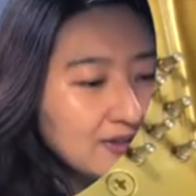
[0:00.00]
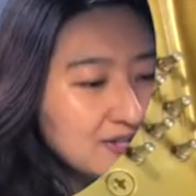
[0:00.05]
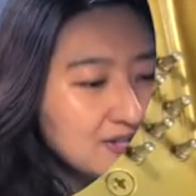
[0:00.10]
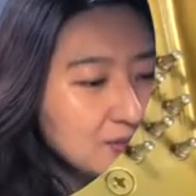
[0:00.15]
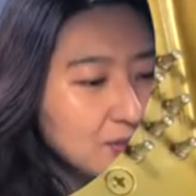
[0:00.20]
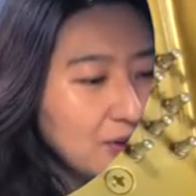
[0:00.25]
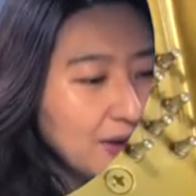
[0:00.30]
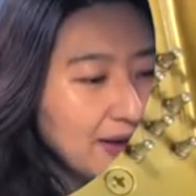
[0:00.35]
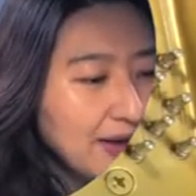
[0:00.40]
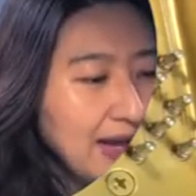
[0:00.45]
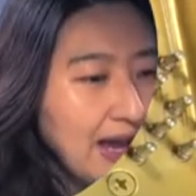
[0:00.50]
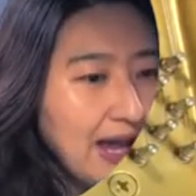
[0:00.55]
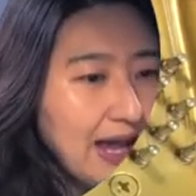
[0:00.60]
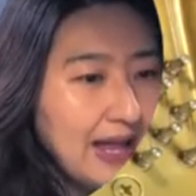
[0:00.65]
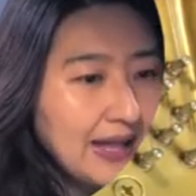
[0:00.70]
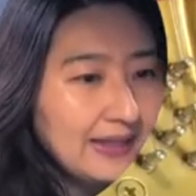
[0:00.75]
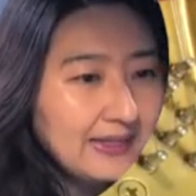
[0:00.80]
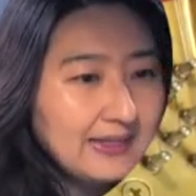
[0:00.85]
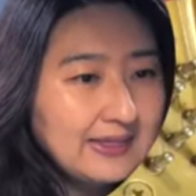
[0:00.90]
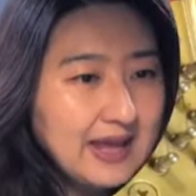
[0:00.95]
this one
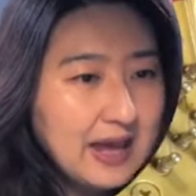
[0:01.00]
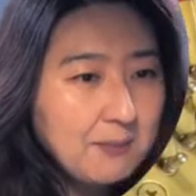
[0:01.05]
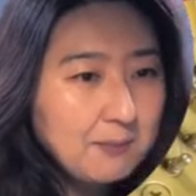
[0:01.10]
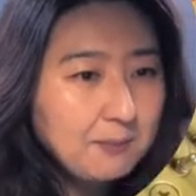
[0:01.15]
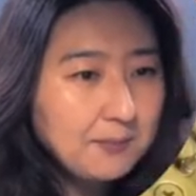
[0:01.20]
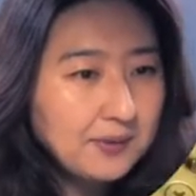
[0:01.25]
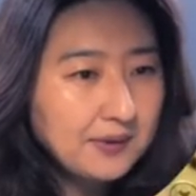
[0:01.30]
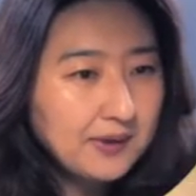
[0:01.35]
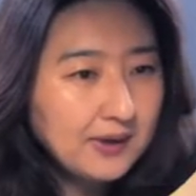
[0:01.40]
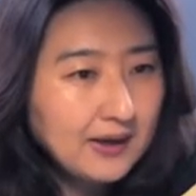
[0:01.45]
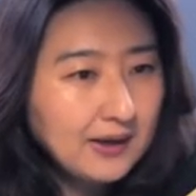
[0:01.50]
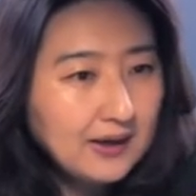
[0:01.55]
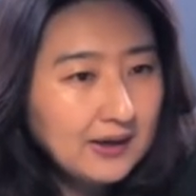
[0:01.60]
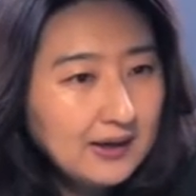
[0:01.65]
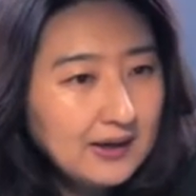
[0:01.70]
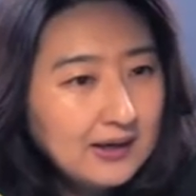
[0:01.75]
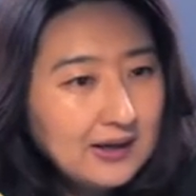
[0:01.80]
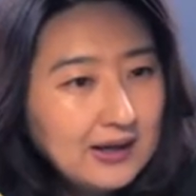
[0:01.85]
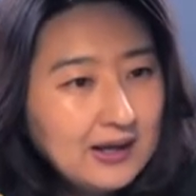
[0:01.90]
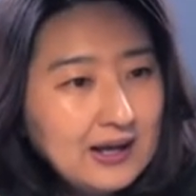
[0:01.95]
damper.
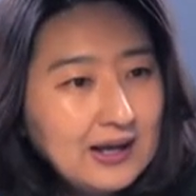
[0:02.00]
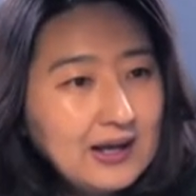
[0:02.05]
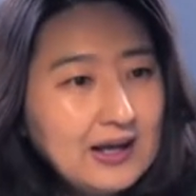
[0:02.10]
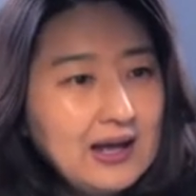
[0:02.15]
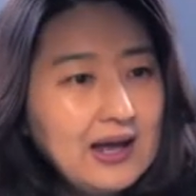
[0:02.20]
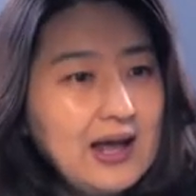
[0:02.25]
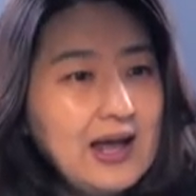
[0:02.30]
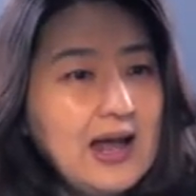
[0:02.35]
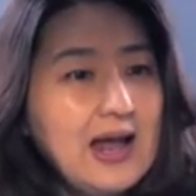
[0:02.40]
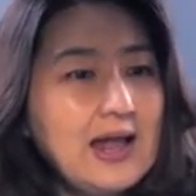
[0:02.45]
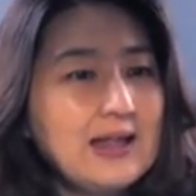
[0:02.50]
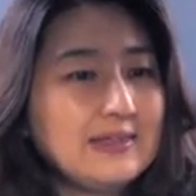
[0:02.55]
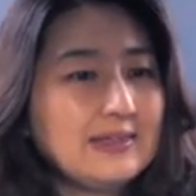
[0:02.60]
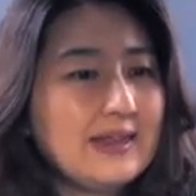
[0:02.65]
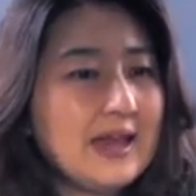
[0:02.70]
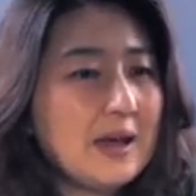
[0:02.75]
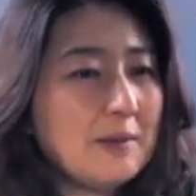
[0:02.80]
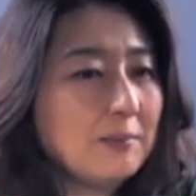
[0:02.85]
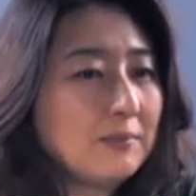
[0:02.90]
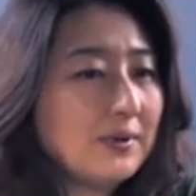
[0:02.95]

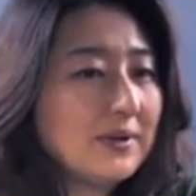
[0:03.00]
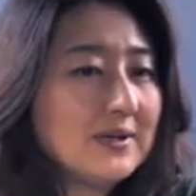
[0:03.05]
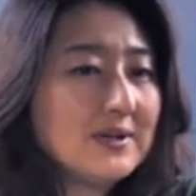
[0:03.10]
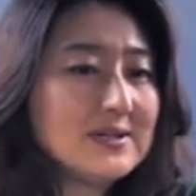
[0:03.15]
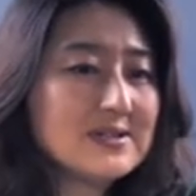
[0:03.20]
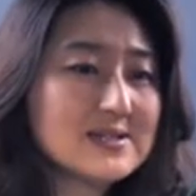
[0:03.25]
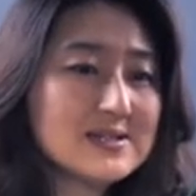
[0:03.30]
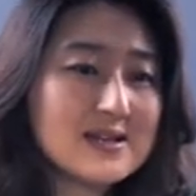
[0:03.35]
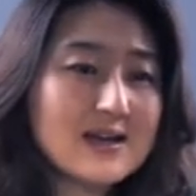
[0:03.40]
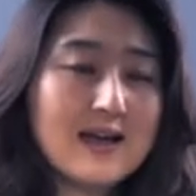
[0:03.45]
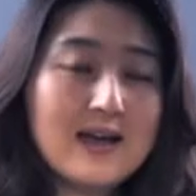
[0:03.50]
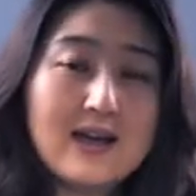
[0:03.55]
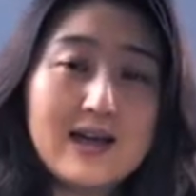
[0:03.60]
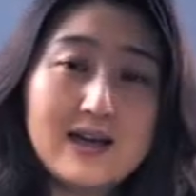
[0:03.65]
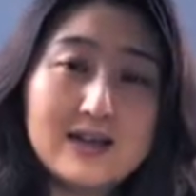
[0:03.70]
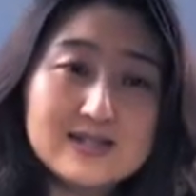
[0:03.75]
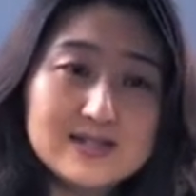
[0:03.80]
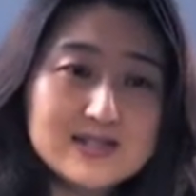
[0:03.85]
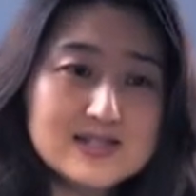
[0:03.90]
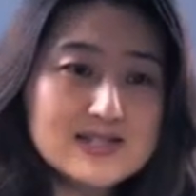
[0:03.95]
Dampers
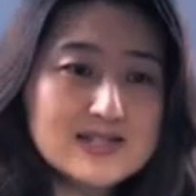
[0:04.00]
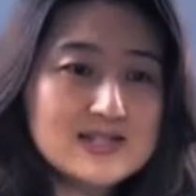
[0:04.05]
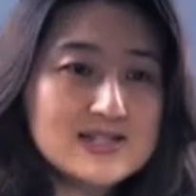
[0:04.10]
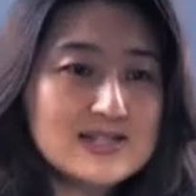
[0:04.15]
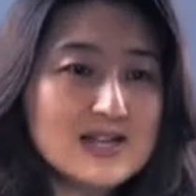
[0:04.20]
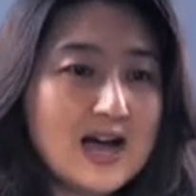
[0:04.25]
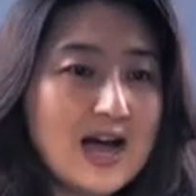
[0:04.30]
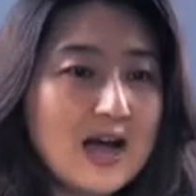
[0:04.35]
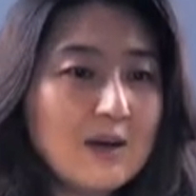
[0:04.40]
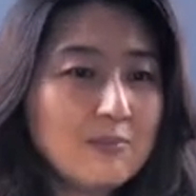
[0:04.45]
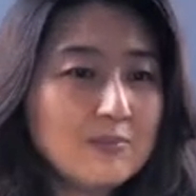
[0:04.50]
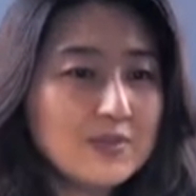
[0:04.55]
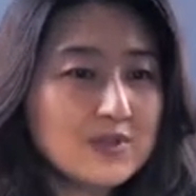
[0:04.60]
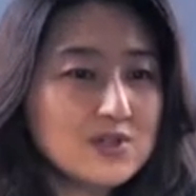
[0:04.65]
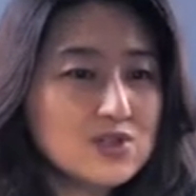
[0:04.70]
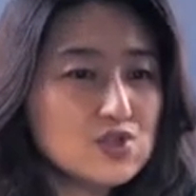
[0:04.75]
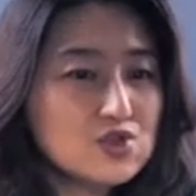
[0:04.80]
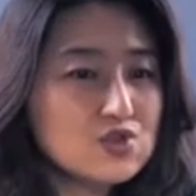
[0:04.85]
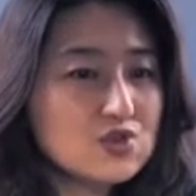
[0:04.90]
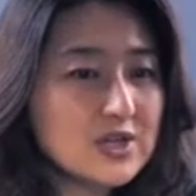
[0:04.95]
is stop
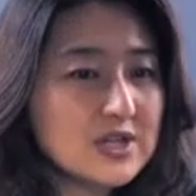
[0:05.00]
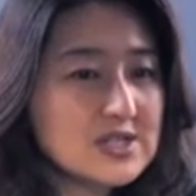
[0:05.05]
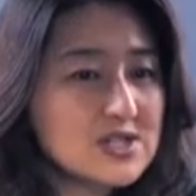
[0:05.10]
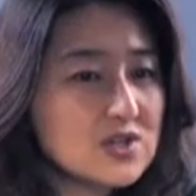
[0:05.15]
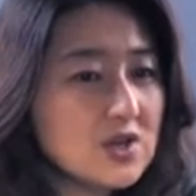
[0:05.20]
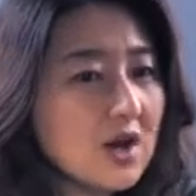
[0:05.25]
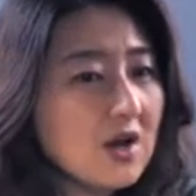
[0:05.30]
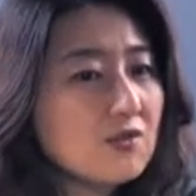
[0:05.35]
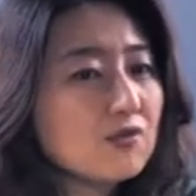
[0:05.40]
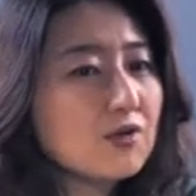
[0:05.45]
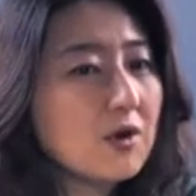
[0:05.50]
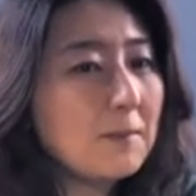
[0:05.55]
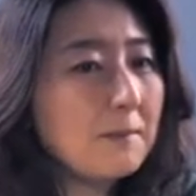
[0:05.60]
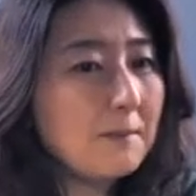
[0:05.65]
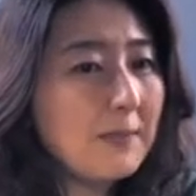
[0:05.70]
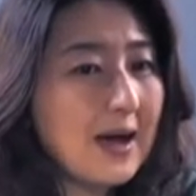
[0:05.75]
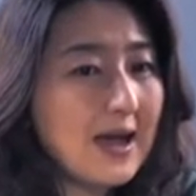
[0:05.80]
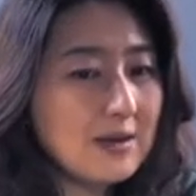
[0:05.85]
the strings from